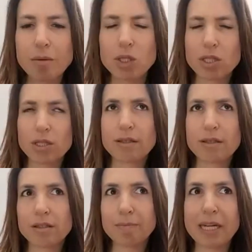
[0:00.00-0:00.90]
it was
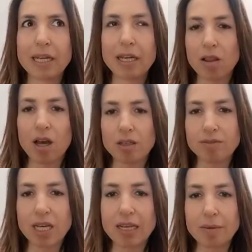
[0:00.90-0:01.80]
just spending a lot
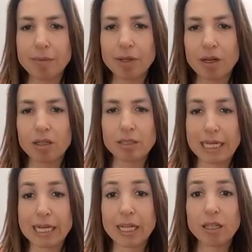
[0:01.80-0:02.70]
of time on
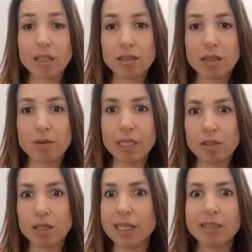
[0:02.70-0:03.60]
dating, going
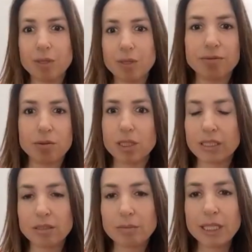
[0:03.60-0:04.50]
on like 3 to 4
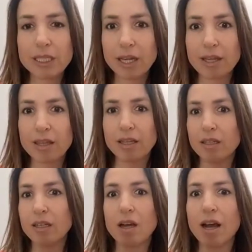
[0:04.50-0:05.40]
dates a week, and
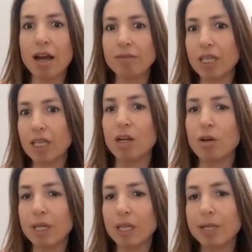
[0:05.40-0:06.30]
then not having it
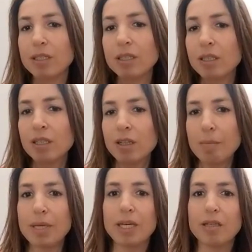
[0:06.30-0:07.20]
go anywhere
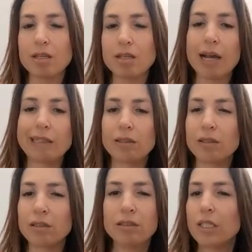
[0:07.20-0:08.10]
because
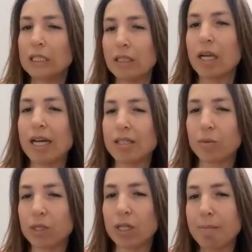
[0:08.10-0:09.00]
either the guys
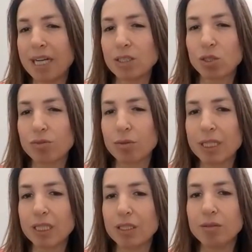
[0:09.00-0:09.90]
weren't a match for
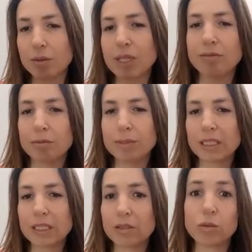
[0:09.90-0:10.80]
me for whatever
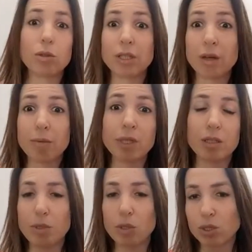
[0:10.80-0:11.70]
reason, or they weren't
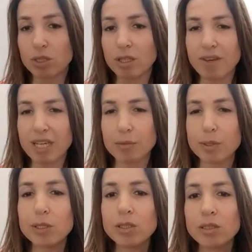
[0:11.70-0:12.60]
emotionally
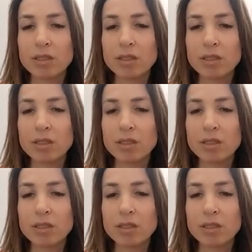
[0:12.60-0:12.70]
available.